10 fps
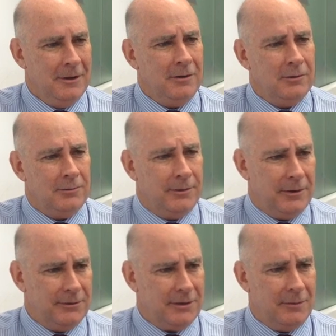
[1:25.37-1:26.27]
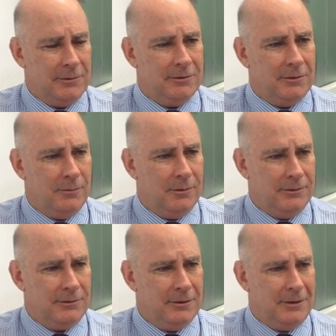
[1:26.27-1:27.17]
look for those companies in the
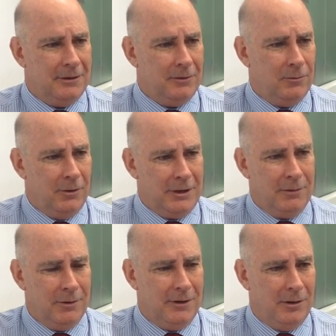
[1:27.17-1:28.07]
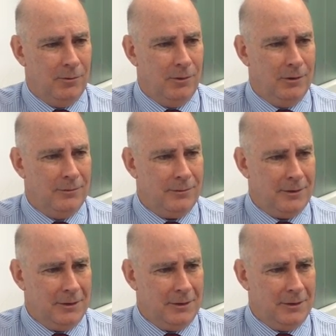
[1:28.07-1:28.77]
world scene, work out what they're worth,